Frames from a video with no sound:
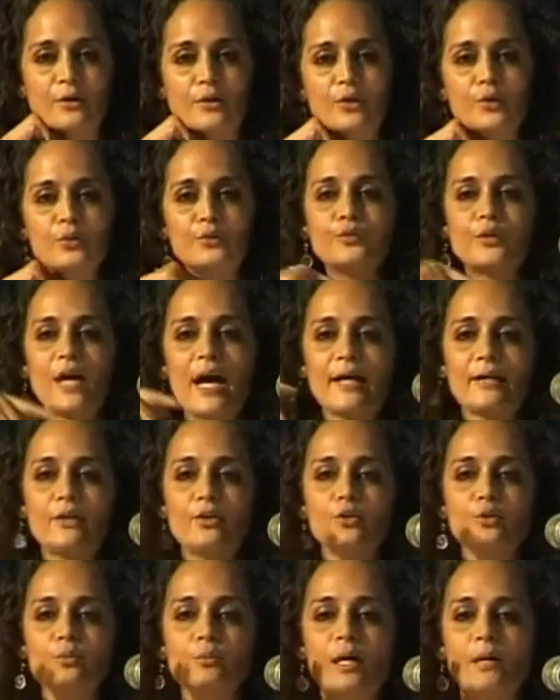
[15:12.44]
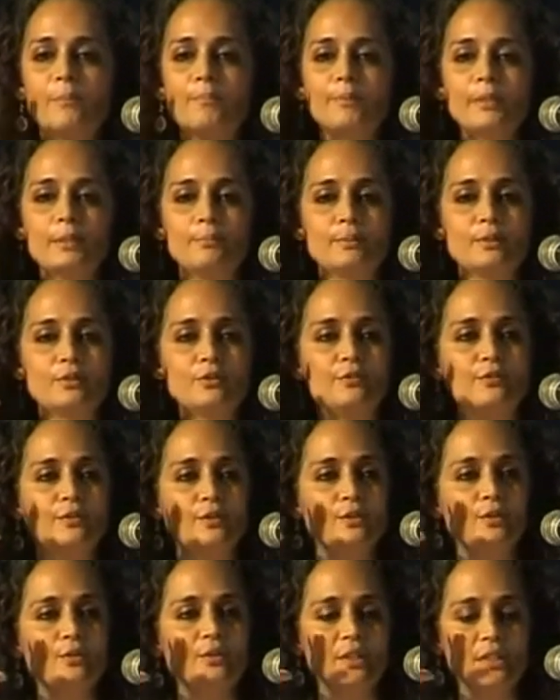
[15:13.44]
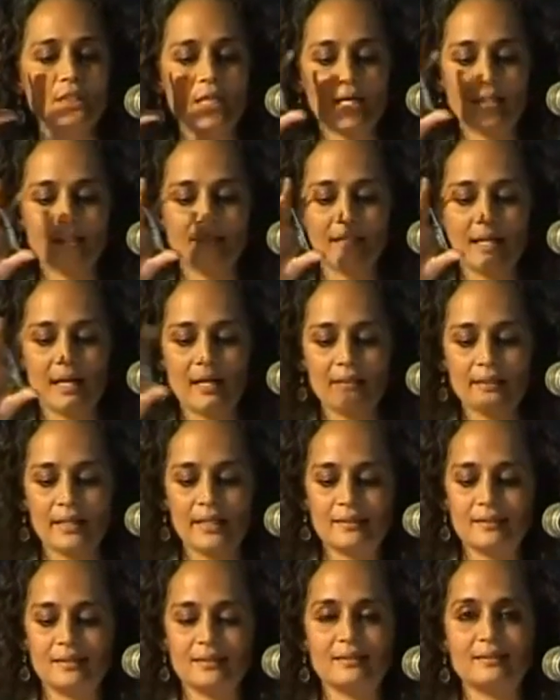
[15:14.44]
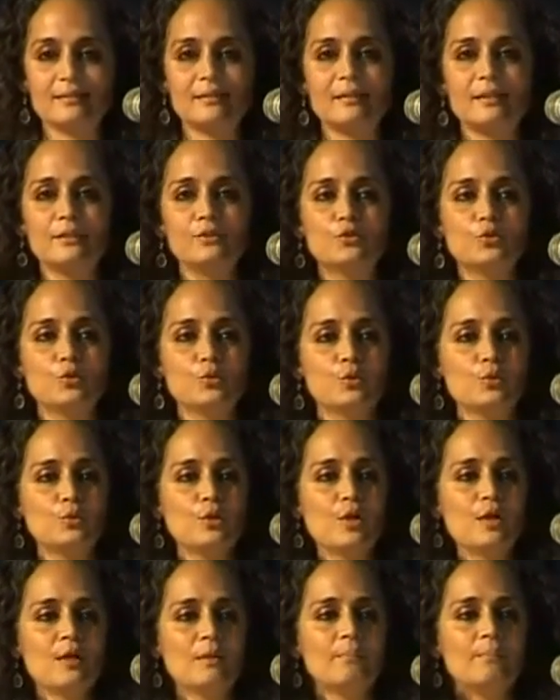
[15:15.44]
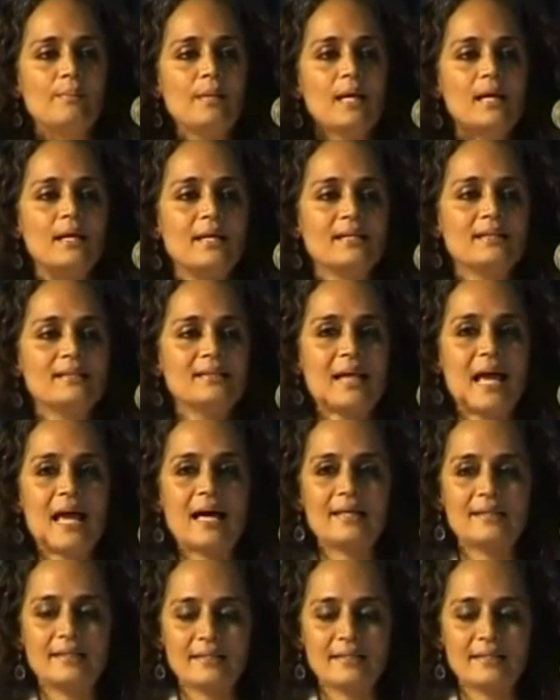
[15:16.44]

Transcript: How do you vacuum up people's fury and direct it into blind